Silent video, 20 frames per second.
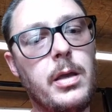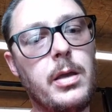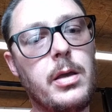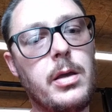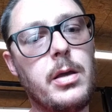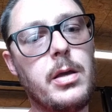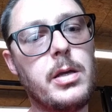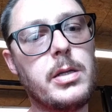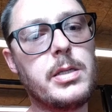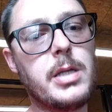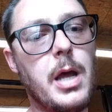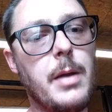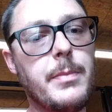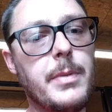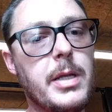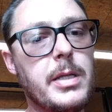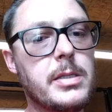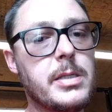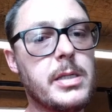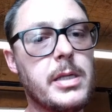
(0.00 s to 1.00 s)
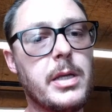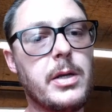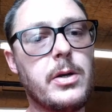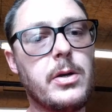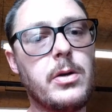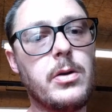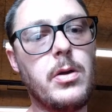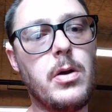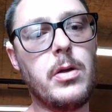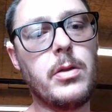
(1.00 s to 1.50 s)
top dead
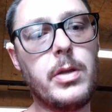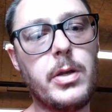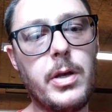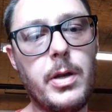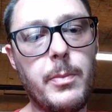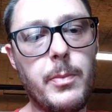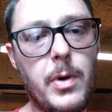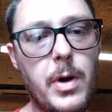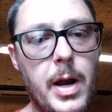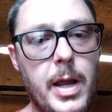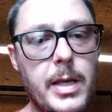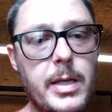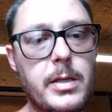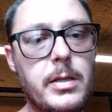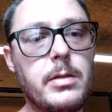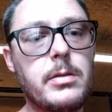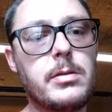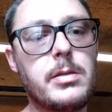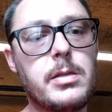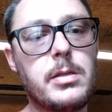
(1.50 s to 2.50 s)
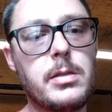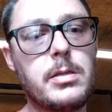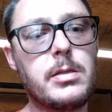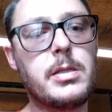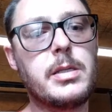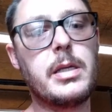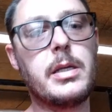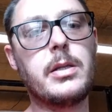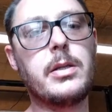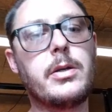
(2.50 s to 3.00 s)
center on the number 8
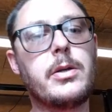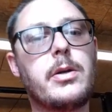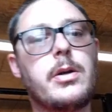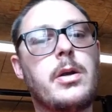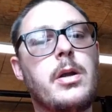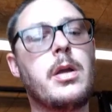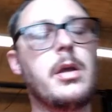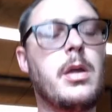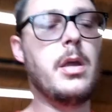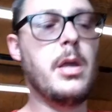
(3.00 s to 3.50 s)
cylinder